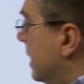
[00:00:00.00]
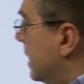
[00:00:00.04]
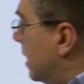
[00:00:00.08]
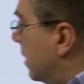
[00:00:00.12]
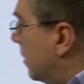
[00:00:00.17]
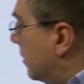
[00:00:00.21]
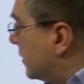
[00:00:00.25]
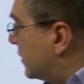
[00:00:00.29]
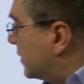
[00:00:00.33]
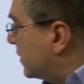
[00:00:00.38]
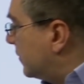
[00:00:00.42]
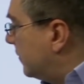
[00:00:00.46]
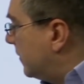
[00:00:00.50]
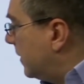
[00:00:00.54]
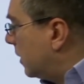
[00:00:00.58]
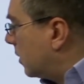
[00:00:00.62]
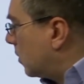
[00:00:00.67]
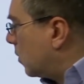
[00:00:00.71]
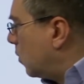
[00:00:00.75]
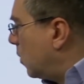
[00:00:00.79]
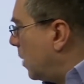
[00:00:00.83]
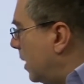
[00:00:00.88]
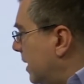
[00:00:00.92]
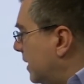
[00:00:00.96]
Now a
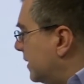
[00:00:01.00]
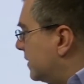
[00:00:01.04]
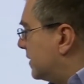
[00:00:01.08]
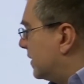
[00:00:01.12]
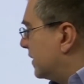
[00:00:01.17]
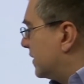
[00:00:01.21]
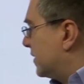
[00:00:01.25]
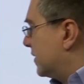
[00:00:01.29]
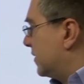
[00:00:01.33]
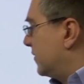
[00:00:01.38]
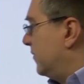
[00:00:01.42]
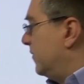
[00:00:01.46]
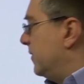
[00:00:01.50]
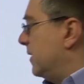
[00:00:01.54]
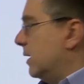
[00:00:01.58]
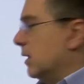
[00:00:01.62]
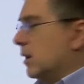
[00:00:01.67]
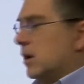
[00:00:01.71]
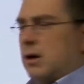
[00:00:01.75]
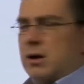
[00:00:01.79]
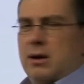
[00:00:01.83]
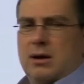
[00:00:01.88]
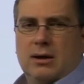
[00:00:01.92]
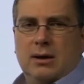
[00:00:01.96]
sphere, what is a
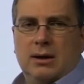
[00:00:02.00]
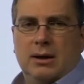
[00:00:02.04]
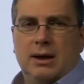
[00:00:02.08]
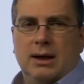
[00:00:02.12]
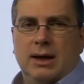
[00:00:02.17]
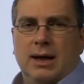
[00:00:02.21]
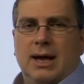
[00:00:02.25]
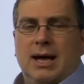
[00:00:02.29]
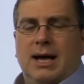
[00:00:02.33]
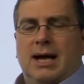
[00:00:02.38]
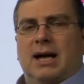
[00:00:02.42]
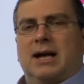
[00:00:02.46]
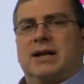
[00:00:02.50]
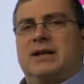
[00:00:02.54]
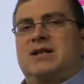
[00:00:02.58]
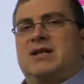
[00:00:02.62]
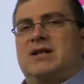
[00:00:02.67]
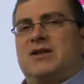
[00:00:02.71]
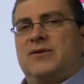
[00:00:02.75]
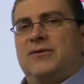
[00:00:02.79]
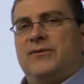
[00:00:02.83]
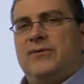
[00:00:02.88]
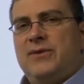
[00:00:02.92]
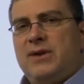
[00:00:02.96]
sphere? A
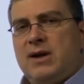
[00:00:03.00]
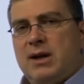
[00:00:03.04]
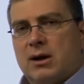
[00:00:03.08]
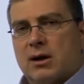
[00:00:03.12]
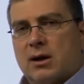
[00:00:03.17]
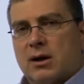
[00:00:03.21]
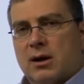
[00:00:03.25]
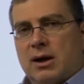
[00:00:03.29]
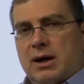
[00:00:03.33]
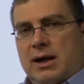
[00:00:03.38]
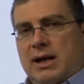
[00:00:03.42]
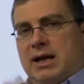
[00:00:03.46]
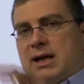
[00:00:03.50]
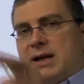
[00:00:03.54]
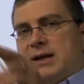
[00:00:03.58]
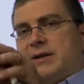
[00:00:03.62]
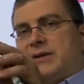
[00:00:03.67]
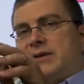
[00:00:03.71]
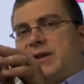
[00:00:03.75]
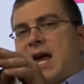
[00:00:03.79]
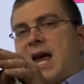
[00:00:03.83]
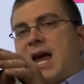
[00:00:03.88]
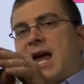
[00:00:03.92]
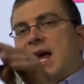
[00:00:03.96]
sphere
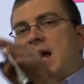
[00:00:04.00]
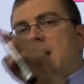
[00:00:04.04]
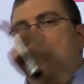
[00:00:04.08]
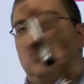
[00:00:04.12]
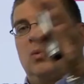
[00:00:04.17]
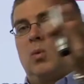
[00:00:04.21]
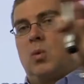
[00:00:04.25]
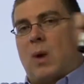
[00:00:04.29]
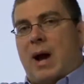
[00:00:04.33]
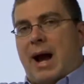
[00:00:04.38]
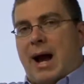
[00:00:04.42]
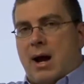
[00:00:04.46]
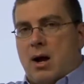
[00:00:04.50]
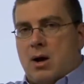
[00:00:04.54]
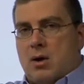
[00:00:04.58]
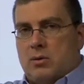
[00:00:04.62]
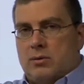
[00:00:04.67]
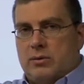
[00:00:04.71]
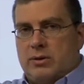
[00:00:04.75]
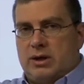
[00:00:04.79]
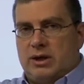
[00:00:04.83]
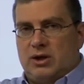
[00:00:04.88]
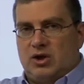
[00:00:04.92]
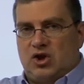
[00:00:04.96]
is a
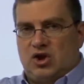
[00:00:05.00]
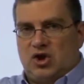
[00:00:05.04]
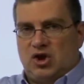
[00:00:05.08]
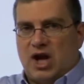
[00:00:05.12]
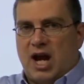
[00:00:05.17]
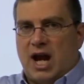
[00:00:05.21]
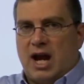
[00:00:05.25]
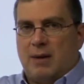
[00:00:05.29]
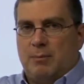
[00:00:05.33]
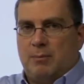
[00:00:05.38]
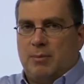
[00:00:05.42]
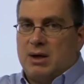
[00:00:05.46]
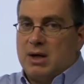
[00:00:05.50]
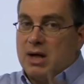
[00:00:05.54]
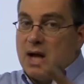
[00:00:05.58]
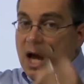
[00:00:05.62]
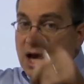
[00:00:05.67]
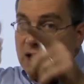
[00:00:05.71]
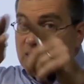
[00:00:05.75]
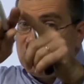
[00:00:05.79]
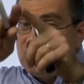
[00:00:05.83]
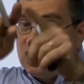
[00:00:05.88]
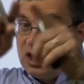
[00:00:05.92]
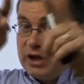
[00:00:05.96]
round shape, but
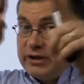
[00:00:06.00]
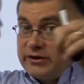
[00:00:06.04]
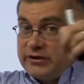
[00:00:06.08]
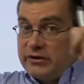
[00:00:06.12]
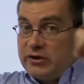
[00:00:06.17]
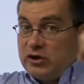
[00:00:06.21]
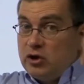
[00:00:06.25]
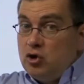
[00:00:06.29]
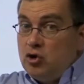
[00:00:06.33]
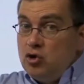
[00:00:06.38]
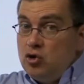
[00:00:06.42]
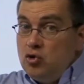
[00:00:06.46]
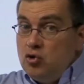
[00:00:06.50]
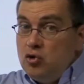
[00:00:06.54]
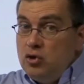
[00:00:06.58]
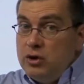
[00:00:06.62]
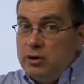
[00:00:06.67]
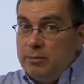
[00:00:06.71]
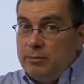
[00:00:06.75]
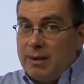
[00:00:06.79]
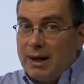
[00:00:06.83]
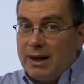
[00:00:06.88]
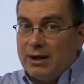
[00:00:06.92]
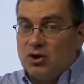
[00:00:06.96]
not just
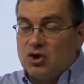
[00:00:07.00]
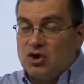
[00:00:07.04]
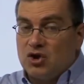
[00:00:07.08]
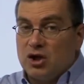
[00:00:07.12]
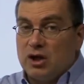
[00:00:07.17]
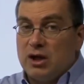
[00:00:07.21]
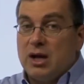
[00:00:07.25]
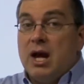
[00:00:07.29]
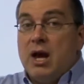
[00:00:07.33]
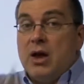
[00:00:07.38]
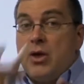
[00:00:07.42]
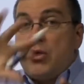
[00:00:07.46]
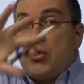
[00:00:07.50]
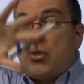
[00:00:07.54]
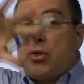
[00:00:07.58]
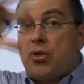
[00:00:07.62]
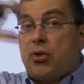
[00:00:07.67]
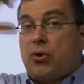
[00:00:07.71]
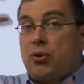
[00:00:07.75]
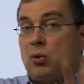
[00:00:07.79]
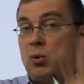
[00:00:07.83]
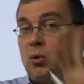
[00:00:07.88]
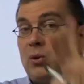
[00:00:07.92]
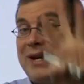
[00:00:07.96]
2-dimension,
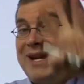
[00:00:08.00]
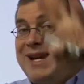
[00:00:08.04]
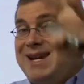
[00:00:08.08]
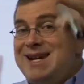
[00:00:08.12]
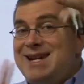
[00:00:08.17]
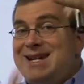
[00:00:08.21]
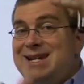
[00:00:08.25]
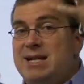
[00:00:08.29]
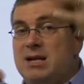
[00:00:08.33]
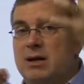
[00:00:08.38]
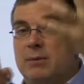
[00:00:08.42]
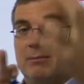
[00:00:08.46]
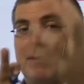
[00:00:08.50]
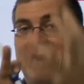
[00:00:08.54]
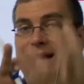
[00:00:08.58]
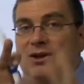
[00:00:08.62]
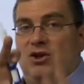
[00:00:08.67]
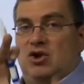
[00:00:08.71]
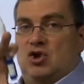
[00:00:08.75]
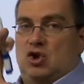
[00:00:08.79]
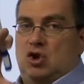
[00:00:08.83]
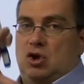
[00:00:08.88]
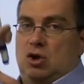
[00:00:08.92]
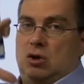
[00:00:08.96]

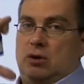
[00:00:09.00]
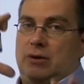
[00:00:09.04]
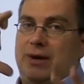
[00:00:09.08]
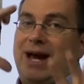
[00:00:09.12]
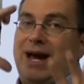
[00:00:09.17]
3-dimensional.